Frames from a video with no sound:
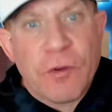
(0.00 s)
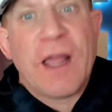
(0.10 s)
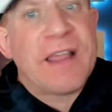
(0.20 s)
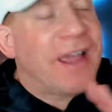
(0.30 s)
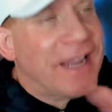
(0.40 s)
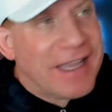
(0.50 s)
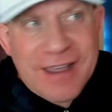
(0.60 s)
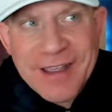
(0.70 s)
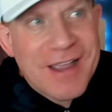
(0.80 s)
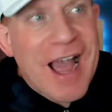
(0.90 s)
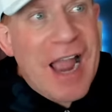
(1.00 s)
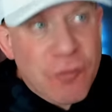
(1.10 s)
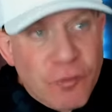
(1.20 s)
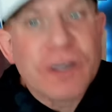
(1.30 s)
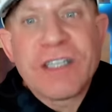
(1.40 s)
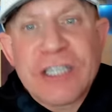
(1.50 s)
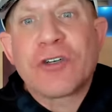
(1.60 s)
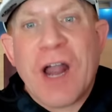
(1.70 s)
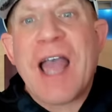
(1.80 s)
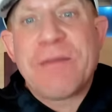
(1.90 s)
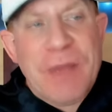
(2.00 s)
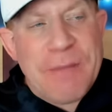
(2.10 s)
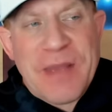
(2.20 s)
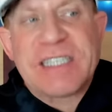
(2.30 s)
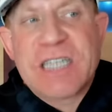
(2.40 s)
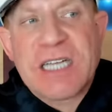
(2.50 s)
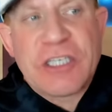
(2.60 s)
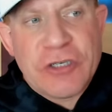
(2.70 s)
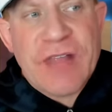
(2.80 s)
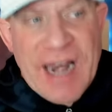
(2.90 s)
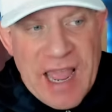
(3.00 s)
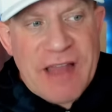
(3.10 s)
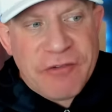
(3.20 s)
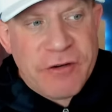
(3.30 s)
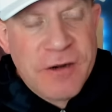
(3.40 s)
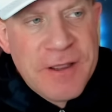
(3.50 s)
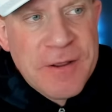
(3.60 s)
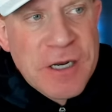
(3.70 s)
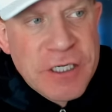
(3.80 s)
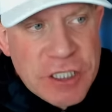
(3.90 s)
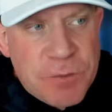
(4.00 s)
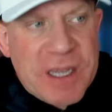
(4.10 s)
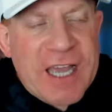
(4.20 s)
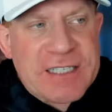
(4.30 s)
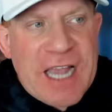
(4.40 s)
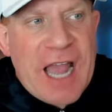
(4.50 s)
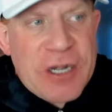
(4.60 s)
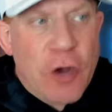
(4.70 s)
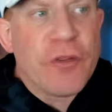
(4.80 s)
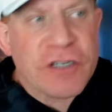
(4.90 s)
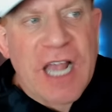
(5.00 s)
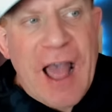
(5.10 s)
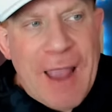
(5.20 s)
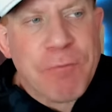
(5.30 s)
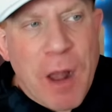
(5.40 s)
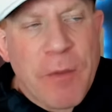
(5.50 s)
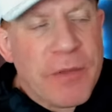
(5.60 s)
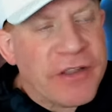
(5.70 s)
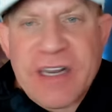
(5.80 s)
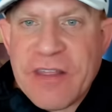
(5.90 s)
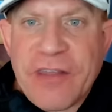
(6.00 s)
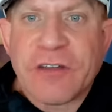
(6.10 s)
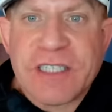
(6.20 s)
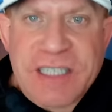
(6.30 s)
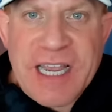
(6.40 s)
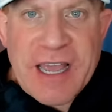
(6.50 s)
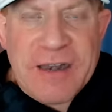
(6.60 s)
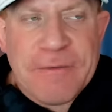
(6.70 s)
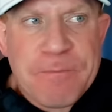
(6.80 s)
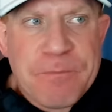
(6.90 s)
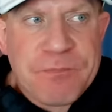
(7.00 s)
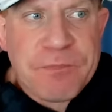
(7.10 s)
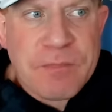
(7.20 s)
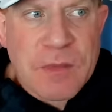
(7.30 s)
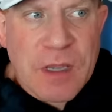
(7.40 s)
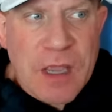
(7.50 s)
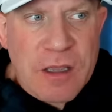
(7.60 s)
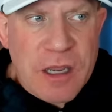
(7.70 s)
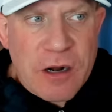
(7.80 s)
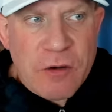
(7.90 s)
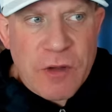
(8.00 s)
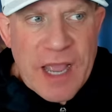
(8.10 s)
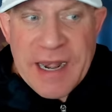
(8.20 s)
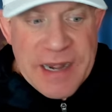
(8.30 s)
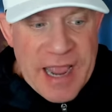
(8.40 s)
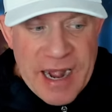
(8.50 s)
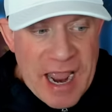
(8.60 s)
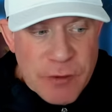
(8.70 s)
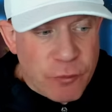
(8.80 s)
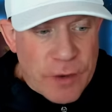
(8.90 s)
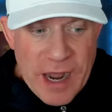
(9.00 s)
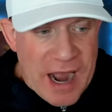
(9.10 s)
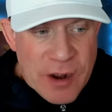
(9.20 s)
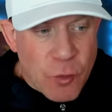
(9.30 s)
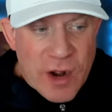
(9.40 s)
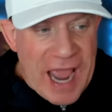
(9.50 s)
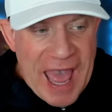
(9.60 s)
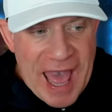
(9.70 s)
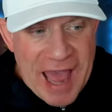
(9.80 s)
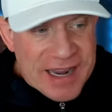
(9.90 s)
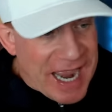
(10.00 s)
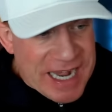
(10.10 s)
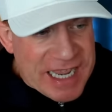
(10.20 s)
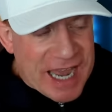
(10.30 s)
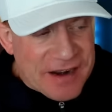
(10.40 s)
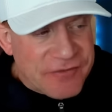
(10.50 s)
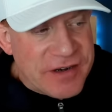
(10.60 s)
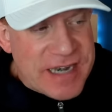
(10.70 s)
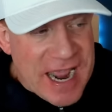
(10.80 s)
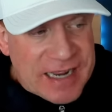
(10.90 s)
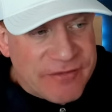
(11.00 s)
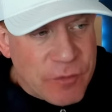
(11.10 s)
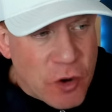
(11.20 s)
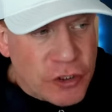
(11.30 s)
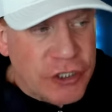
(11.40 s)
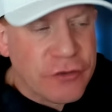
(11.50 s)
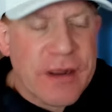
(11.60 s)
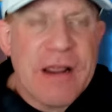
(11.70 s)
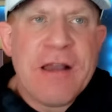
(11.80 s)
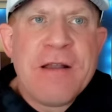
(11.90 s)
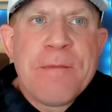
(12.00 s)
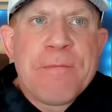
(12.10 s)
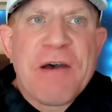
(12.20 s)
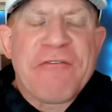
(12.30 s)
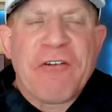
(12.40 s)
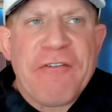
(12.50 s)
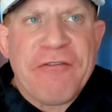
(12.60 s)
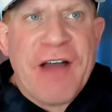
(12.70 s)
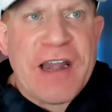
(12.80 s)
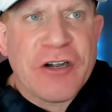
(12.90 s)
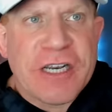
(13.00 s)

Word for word: I like I really try my best not to do that ever just because I know there's a high probability that they'll see it, you know, and and I and I don't want to add any kind of negative emotion to it, but for a fighter to